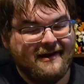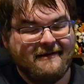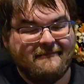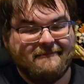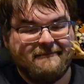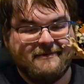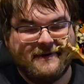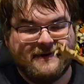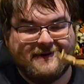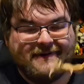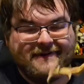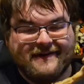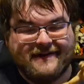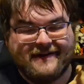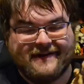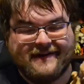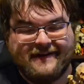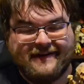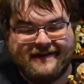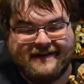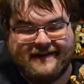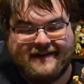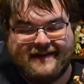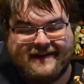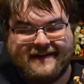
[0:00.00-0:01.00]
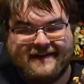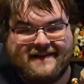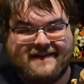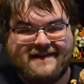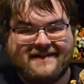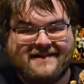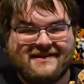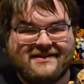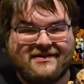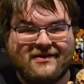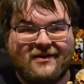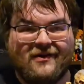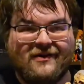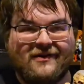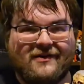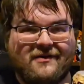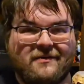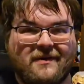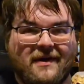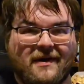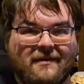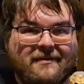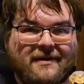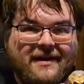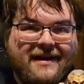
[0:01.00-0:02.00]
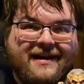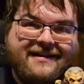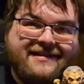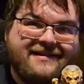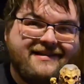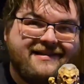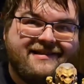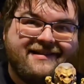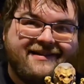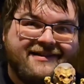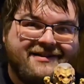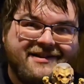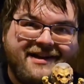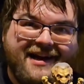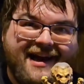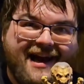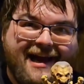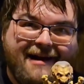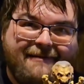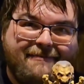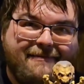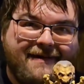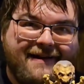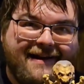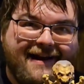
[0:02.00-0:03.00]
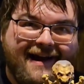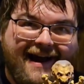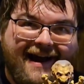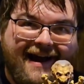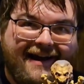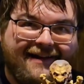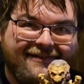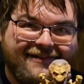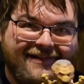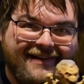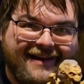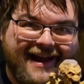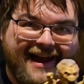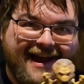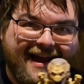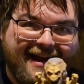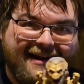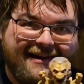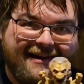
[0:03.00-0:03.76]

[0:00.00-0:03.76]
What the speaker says: But this snarling one, I mean, he's just such a happy guy. Look at